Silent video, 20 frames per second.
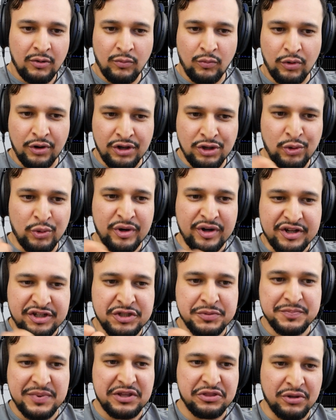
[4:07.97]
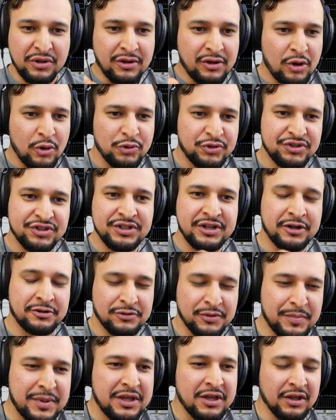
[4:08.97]
what you would expect a ghost snare
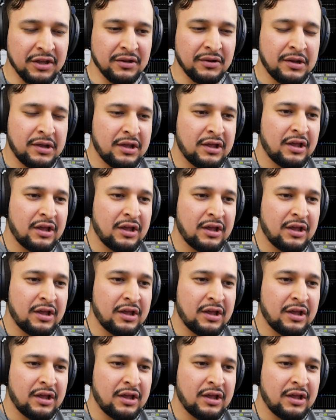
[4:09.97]
to be,